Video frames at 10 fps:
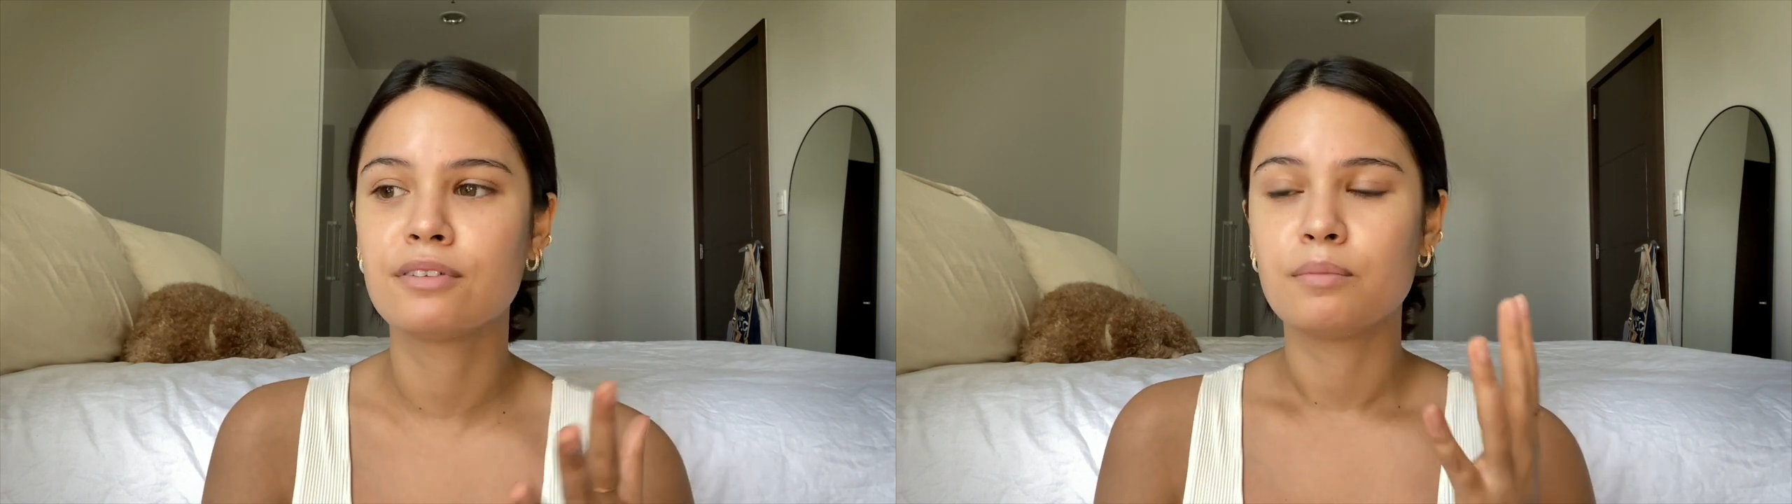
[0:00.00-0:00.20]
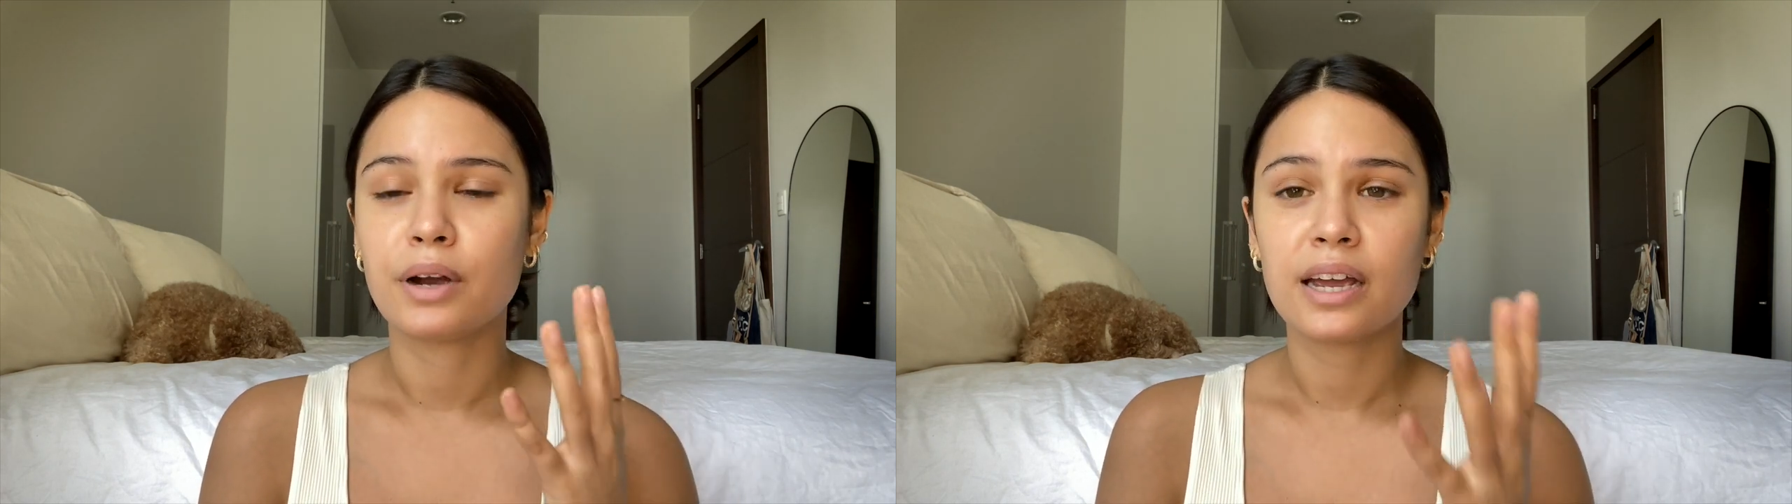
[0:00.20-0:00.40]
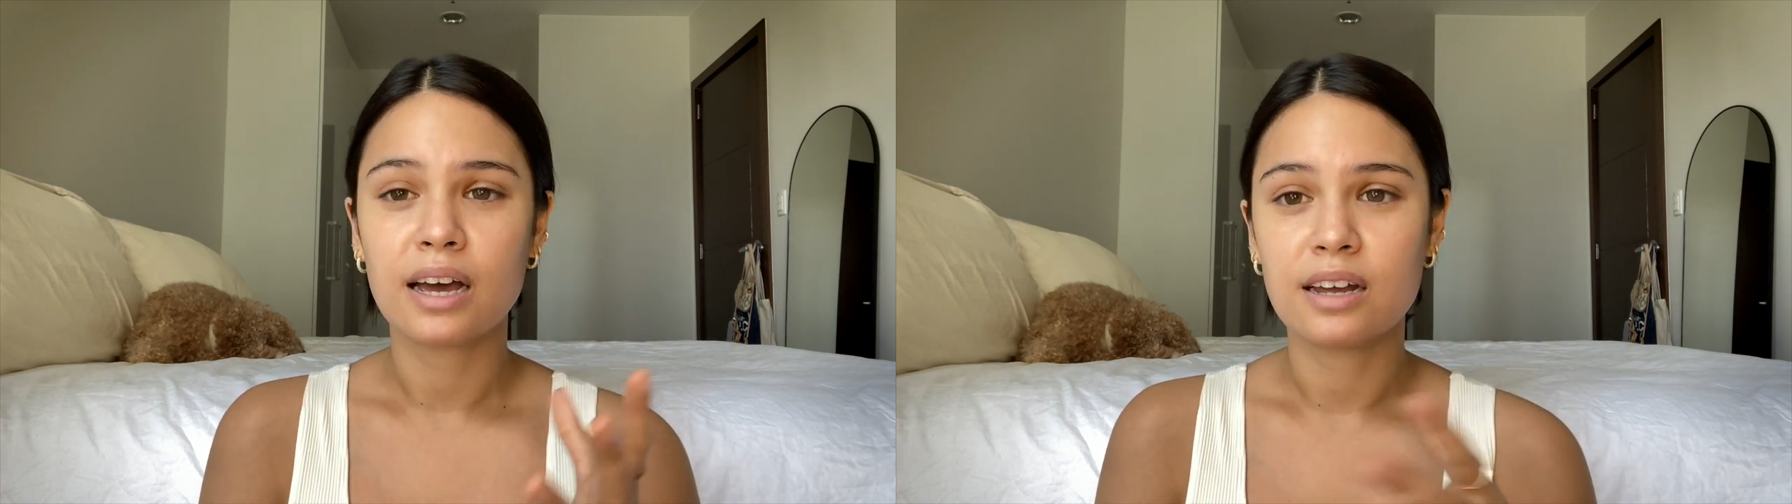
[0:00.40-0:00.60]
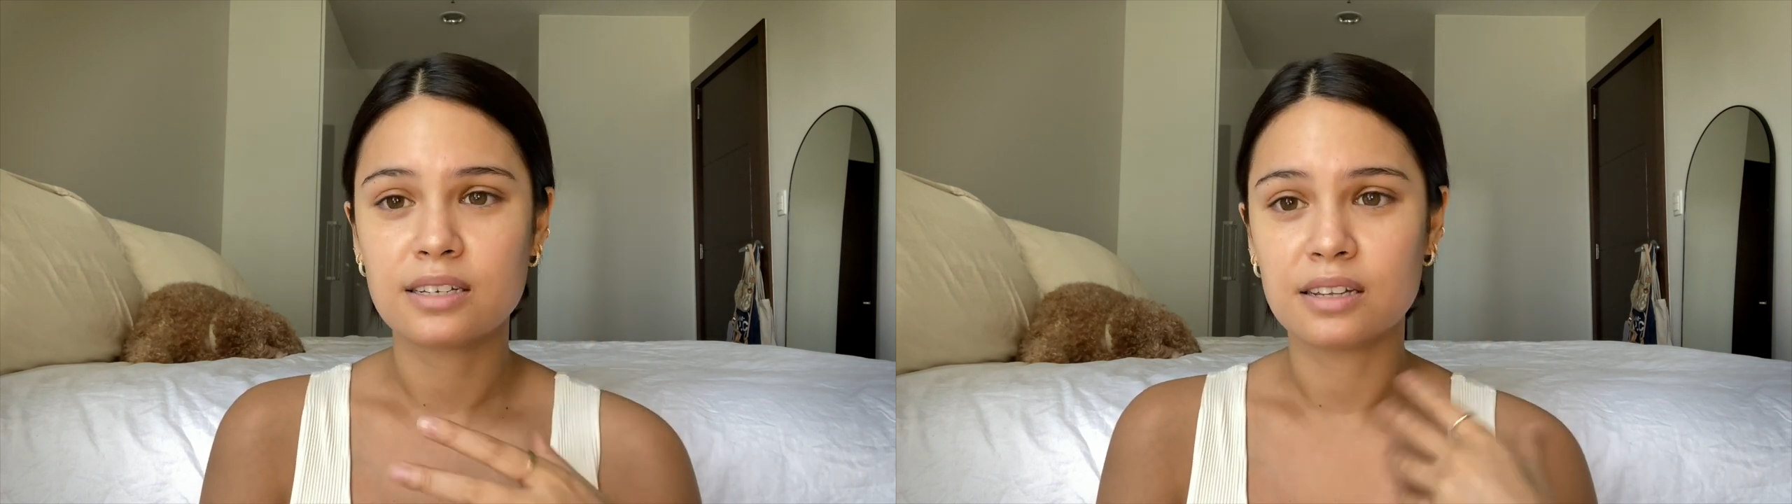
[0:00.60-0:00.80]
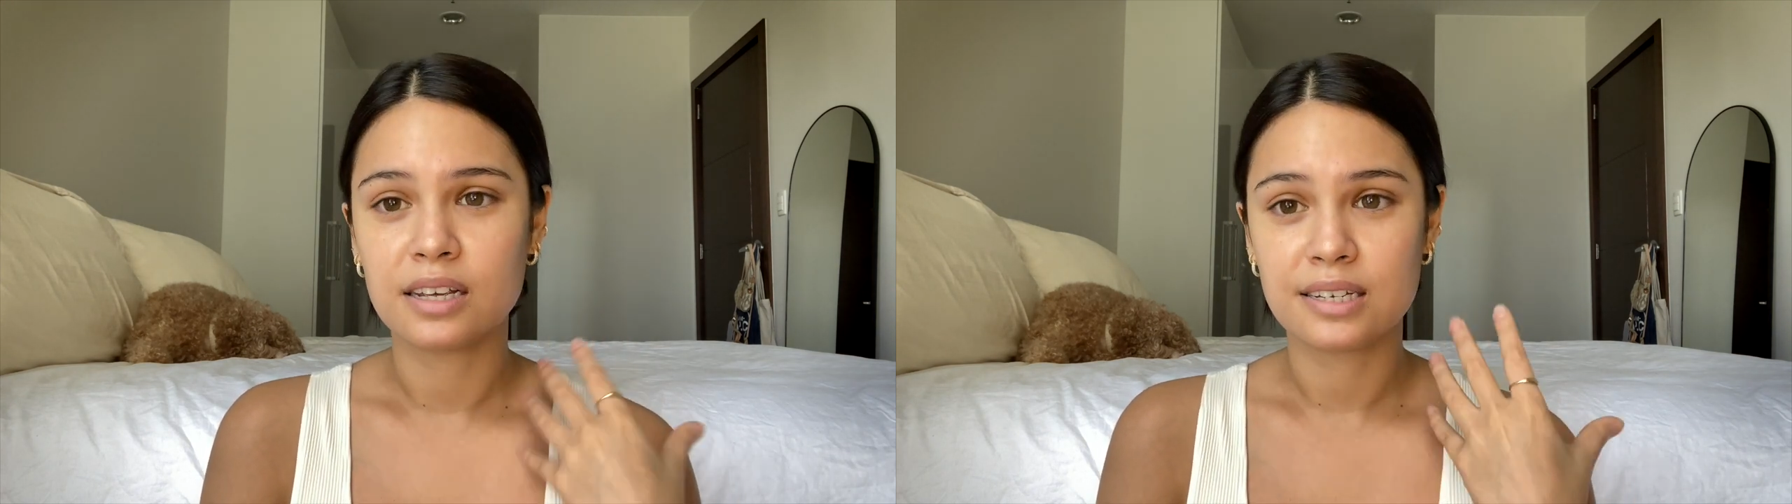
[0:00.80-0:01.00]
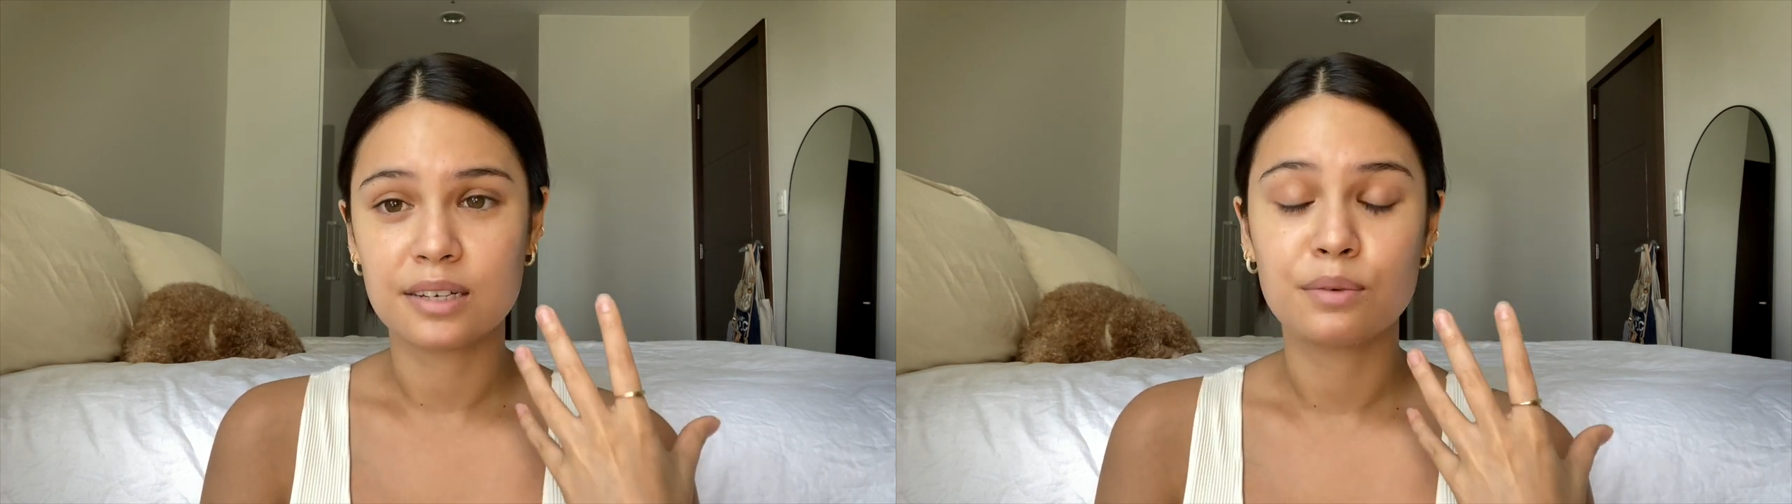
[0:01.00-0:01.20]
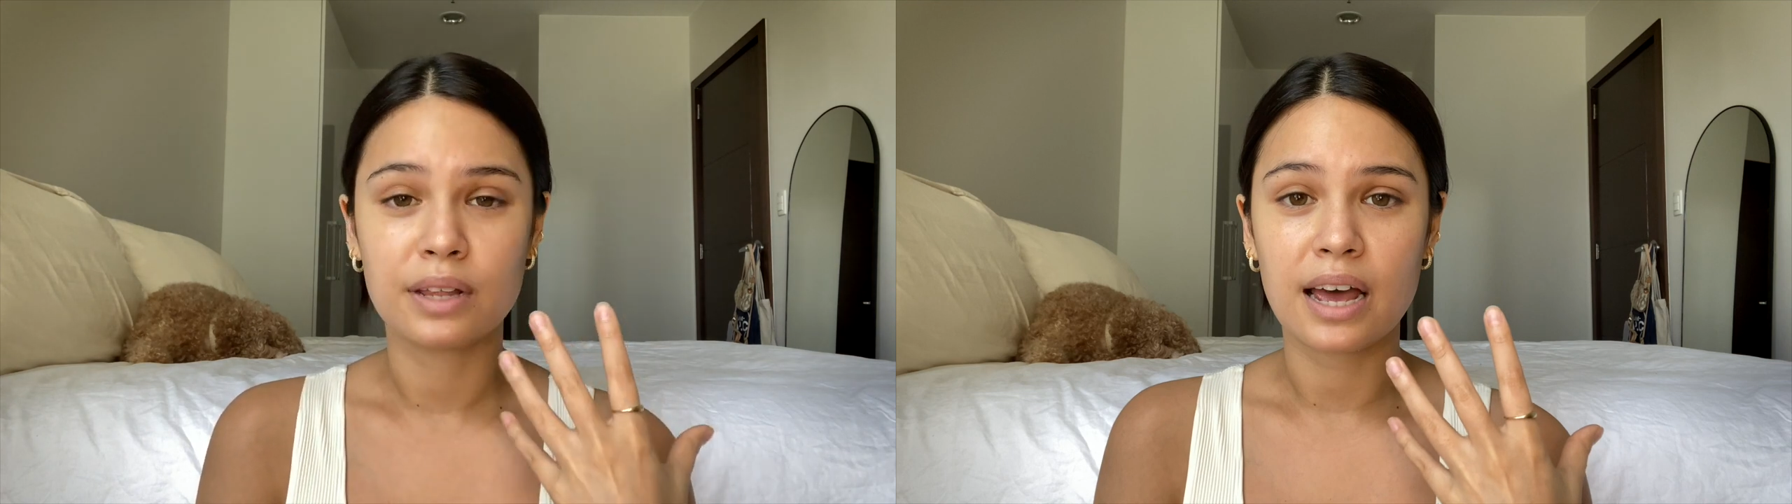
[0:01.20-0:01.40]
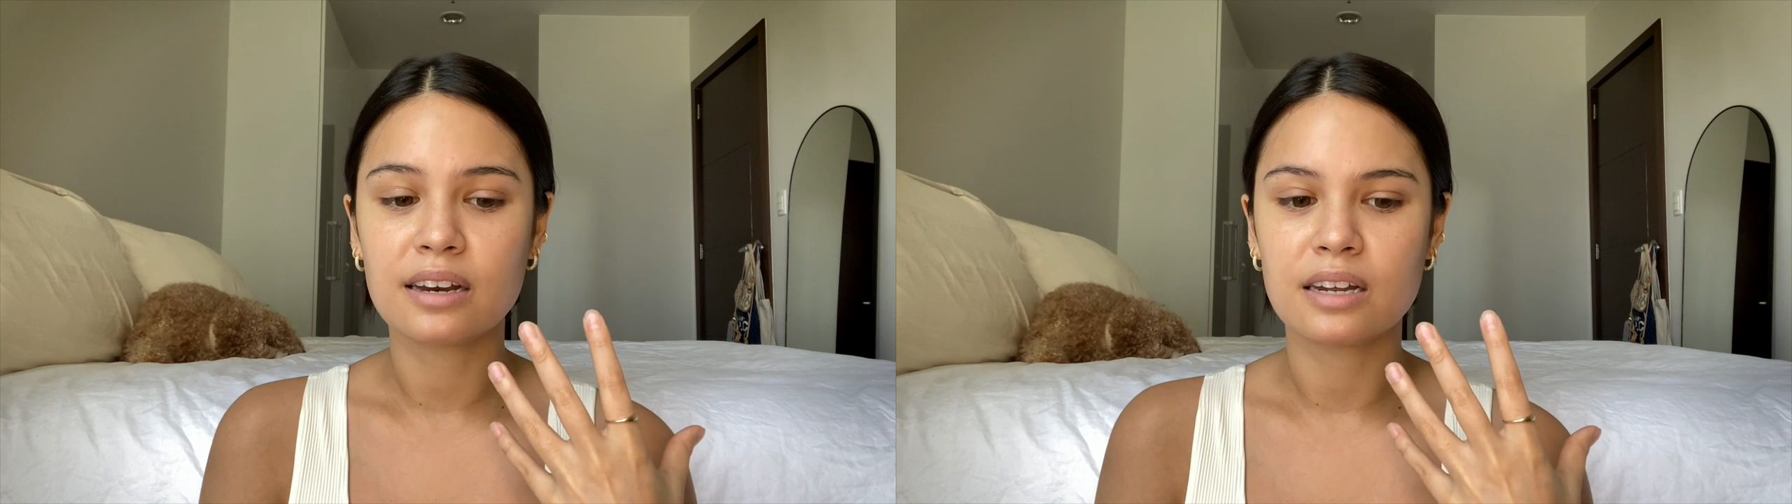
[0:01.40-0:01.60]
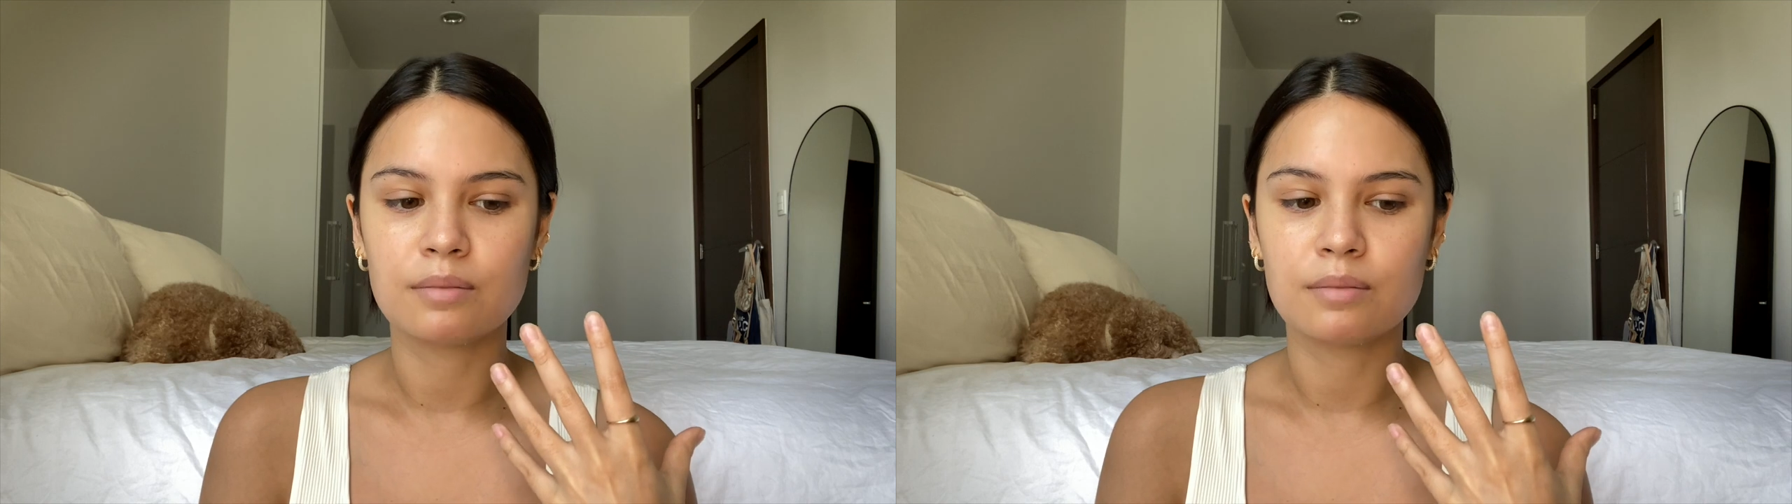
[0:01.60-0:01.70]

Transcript: breakouts and they deal with acne